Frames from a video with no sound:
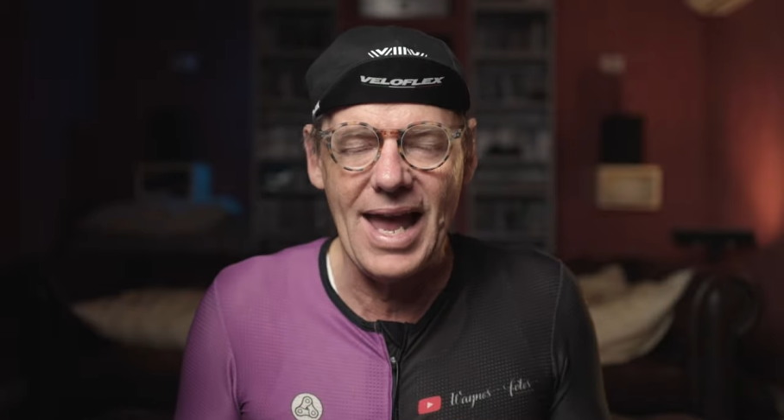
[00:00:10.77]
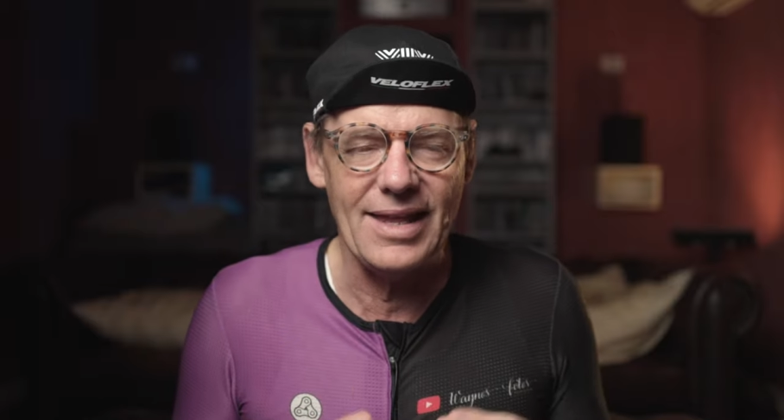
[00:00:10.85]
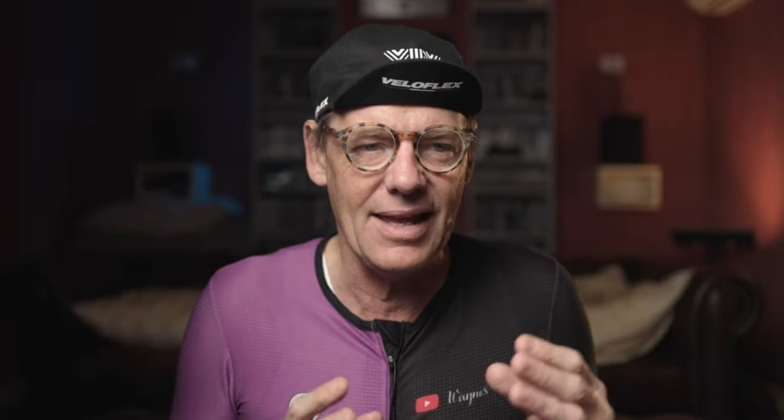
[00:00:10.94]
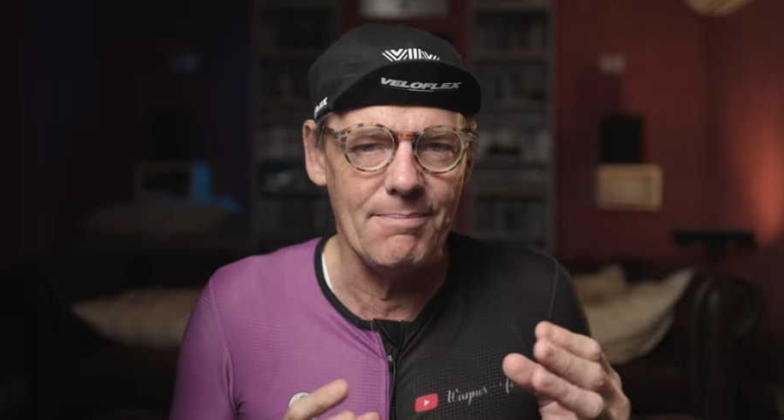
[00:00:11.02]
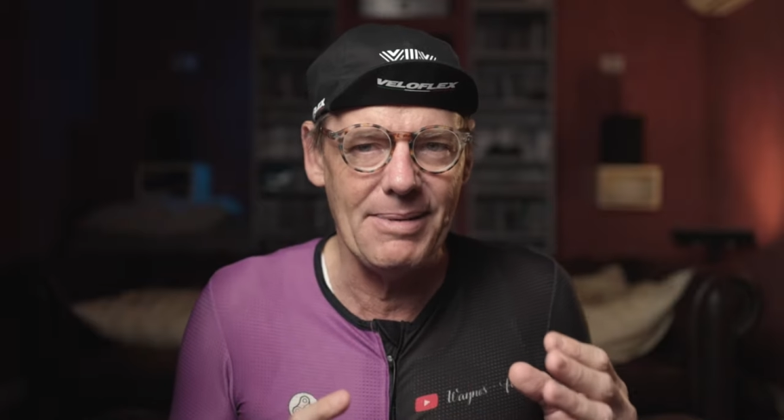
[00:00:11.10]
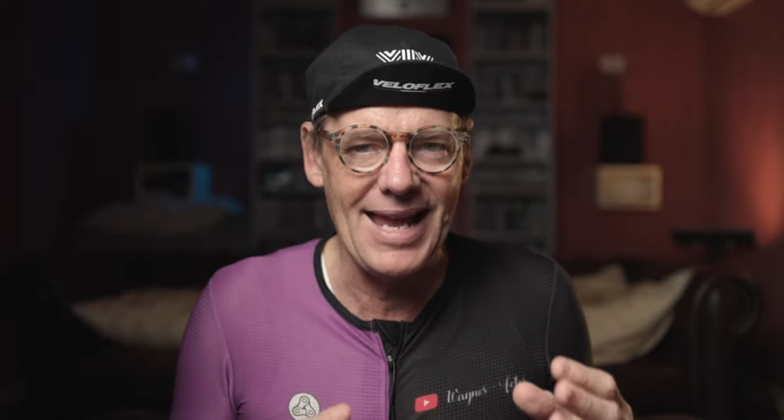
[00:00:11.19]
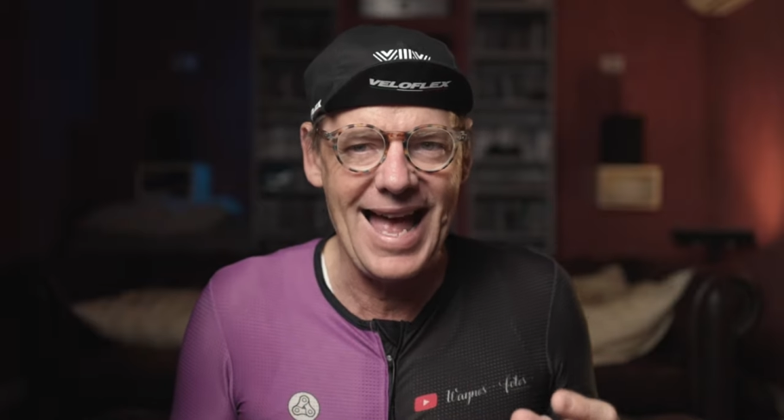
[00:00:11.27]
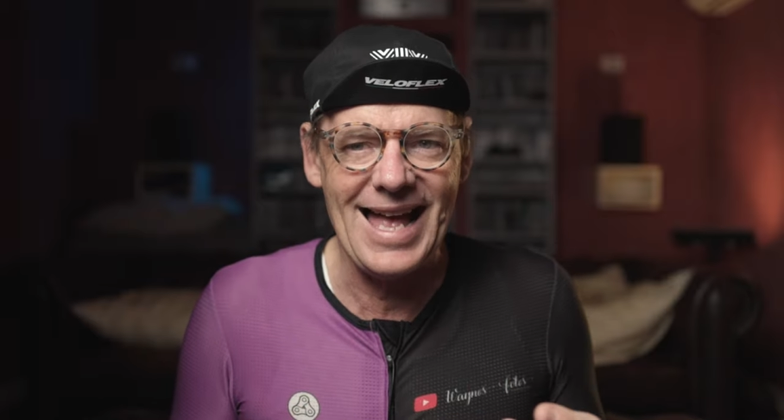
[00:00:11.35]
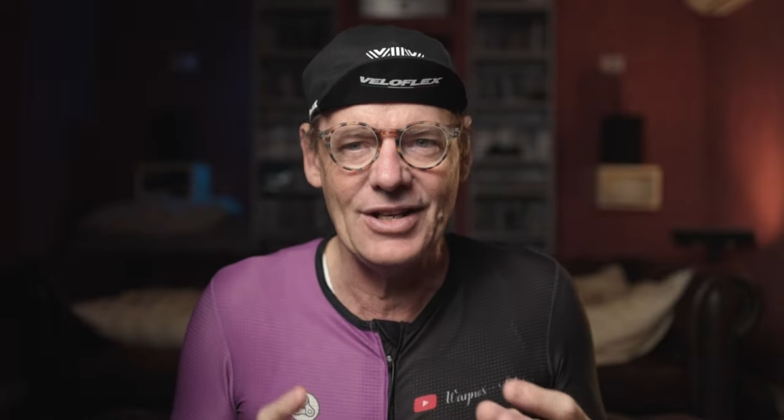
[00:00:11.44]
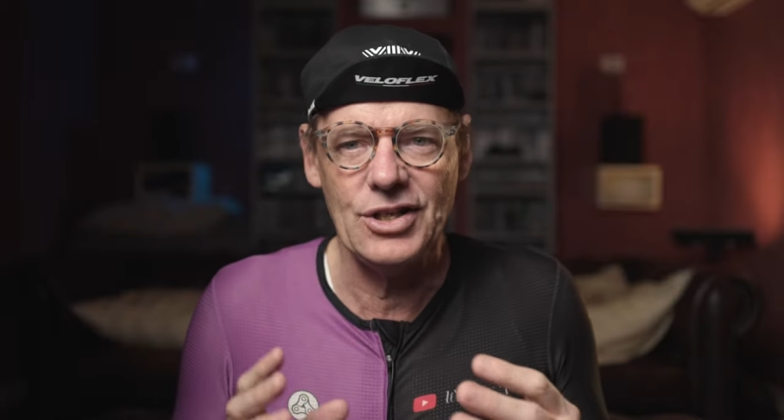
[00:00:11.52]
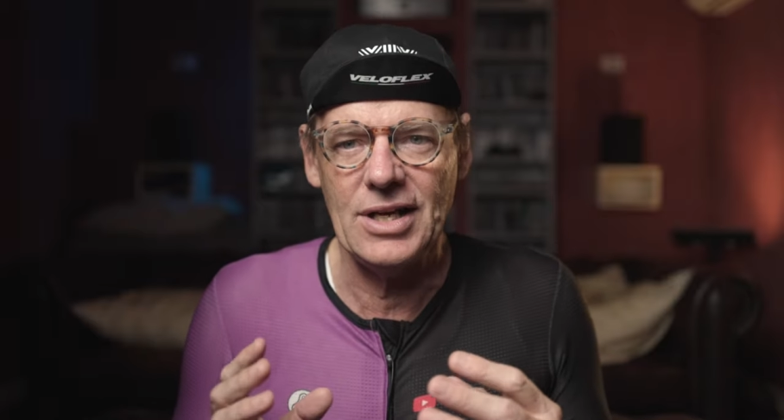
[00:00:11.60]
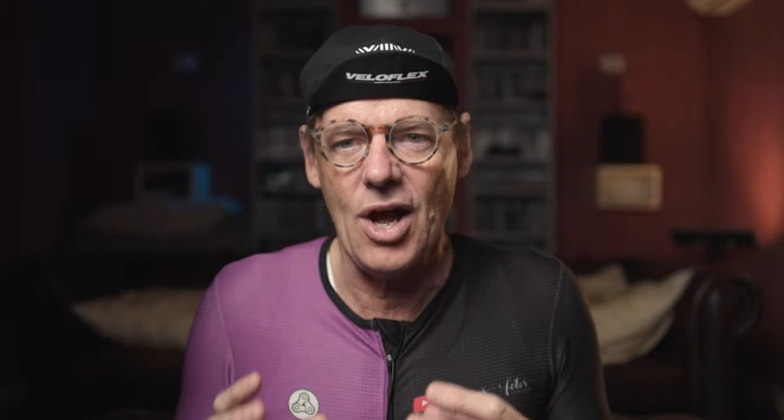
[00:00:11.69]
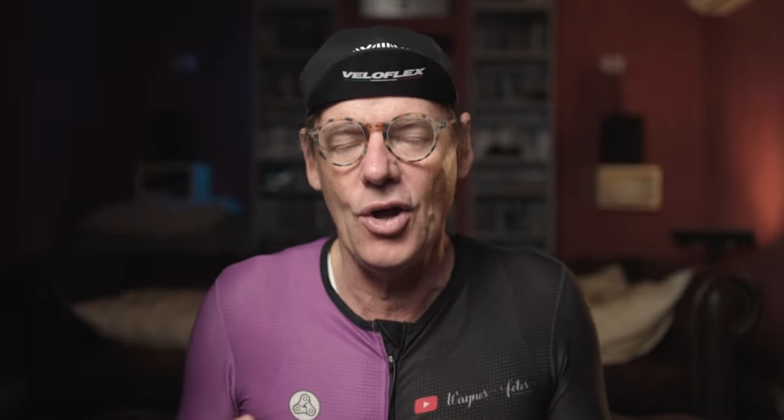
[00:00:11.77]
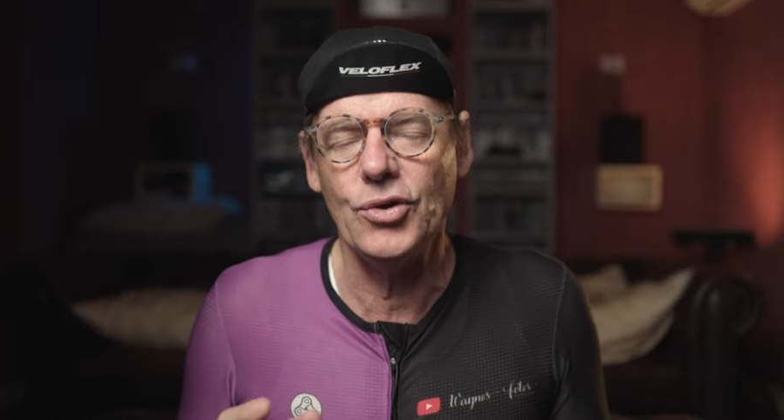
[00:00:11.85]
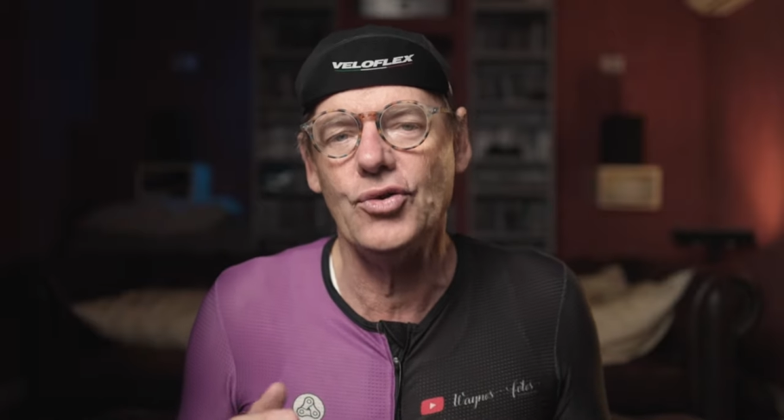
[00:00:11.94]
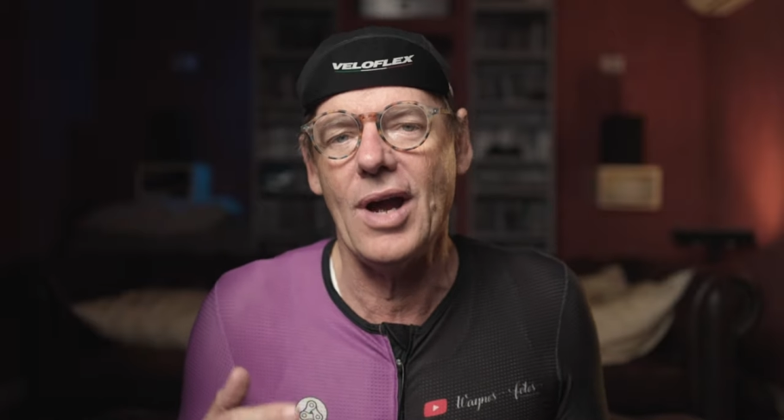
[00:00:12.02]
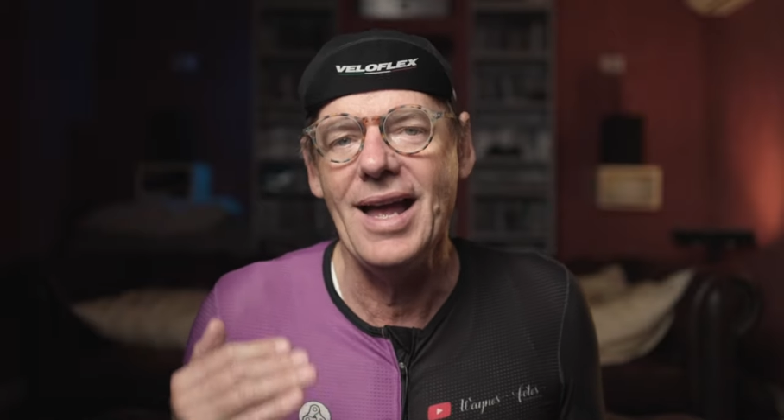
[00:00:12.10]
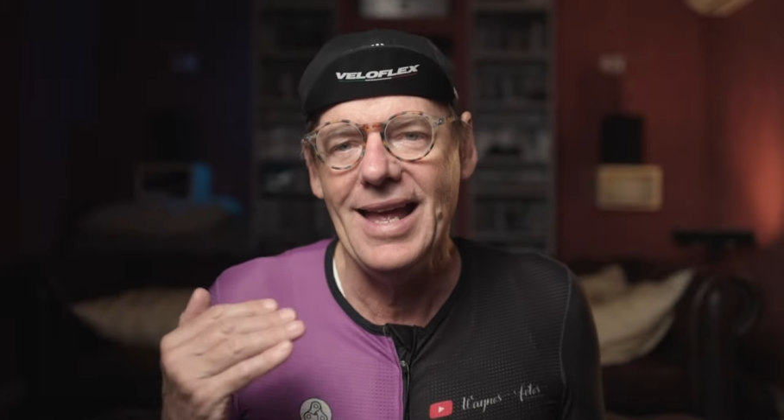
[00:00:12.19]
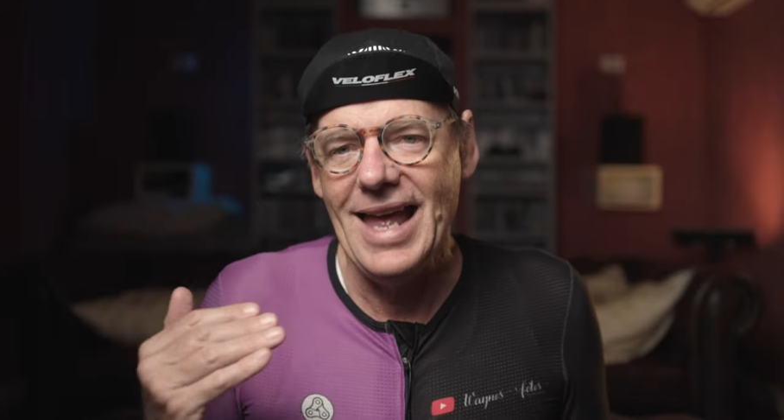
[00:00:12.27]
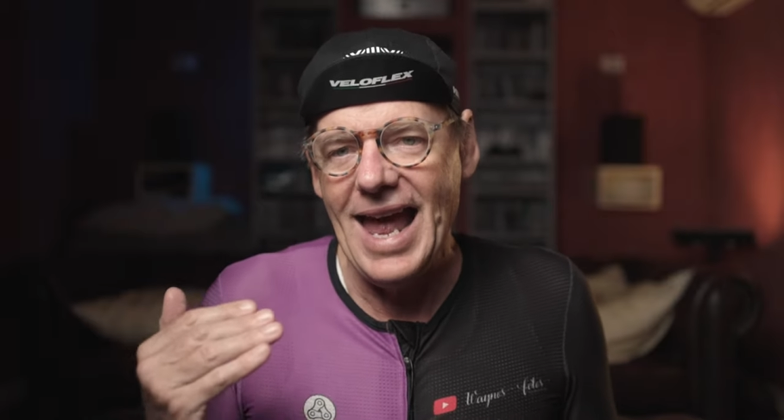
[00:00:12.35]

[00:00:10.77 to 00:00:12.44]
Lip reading: and their Bianchi Oltre,